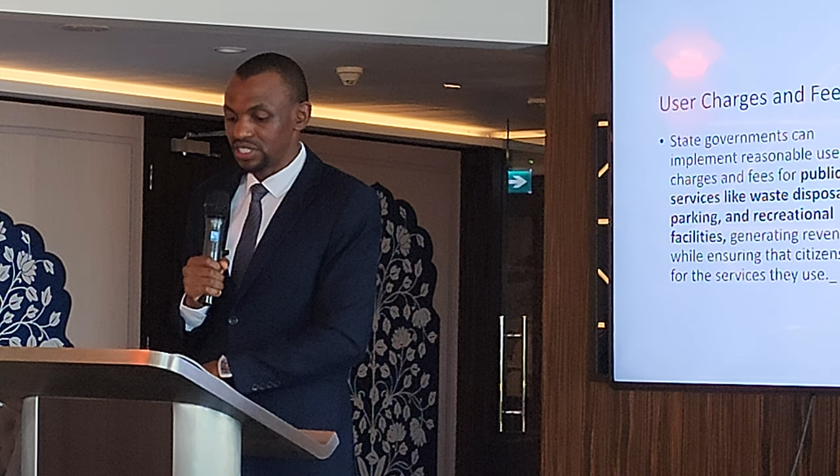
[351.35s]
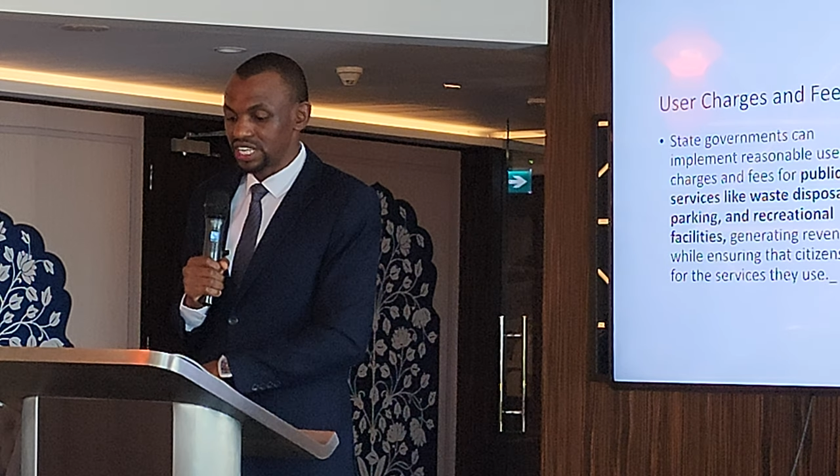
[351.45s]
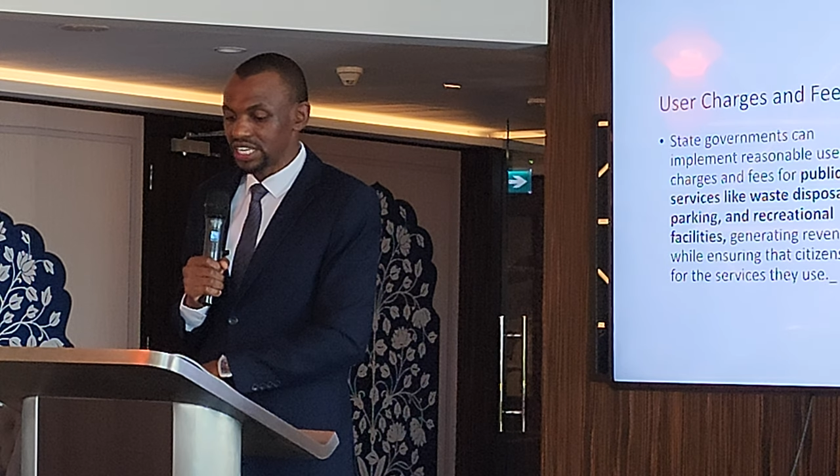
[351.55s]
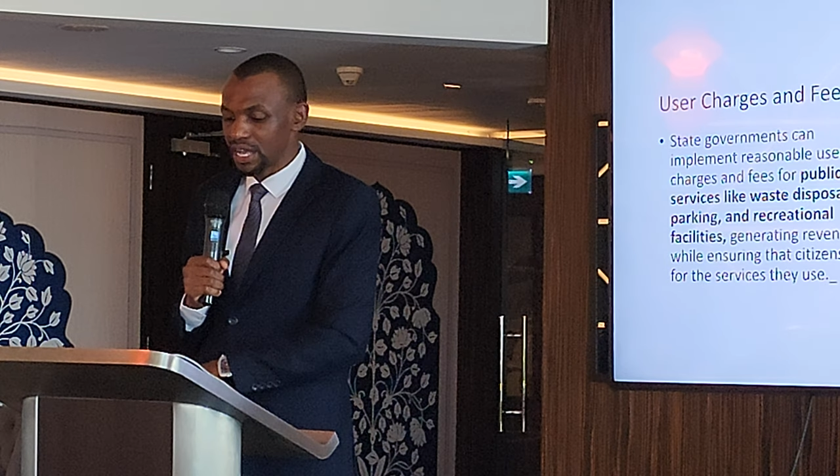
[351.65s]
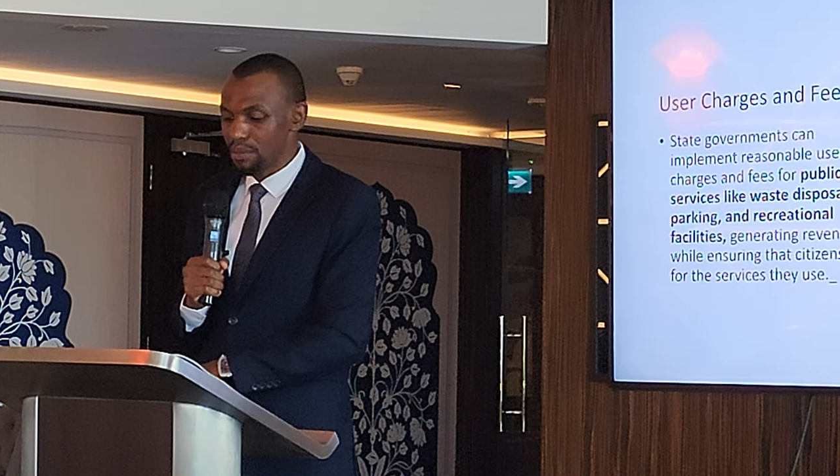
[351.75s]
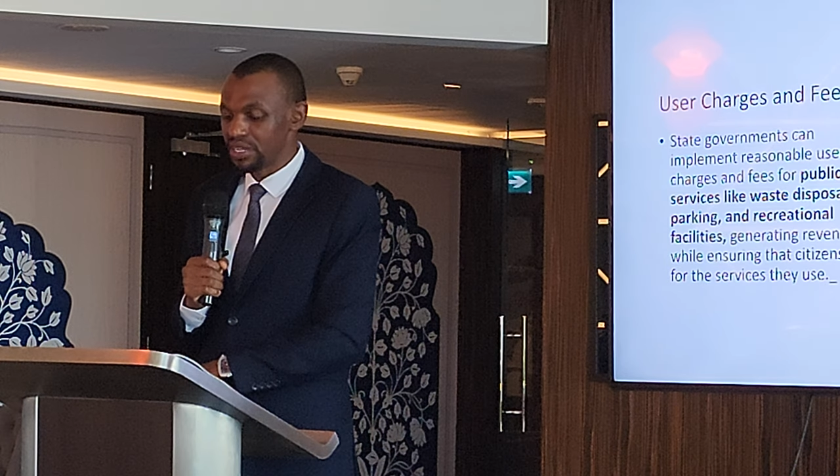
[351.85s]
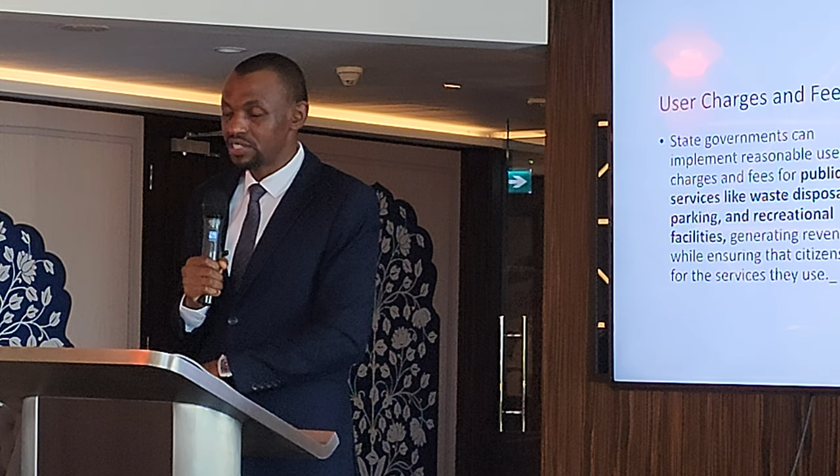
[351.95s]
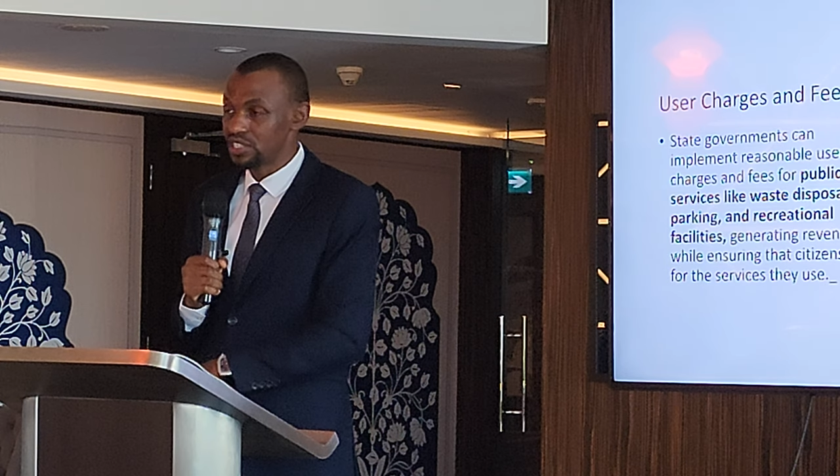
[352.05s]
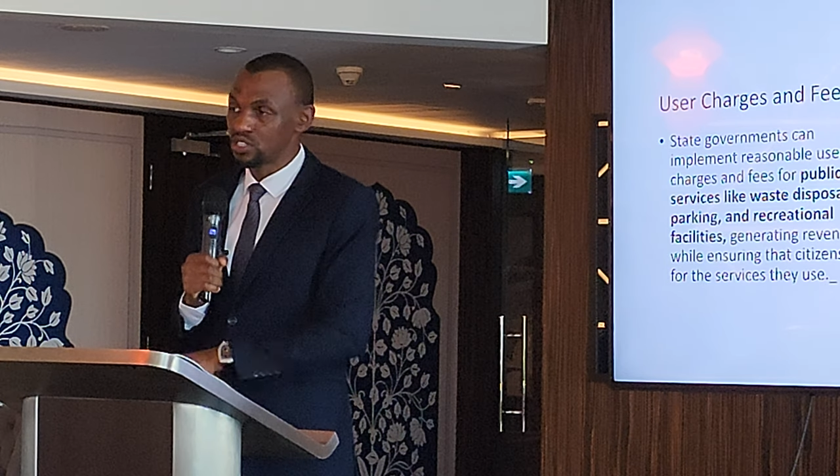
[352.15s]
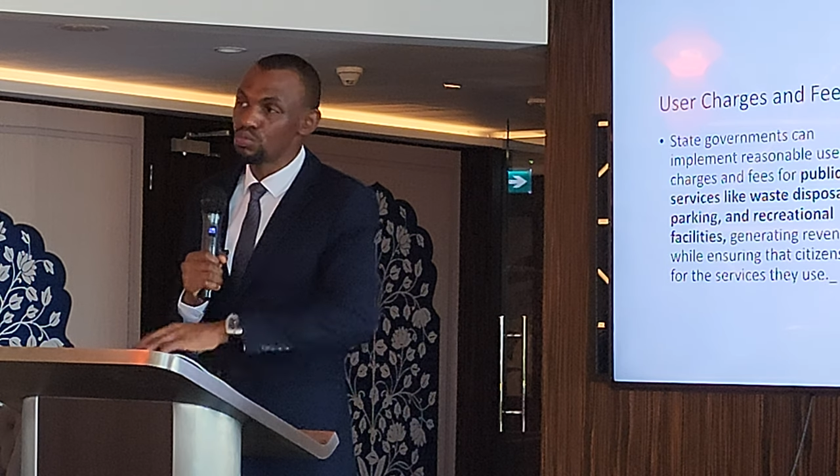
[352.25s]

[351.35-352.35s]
State governments, this is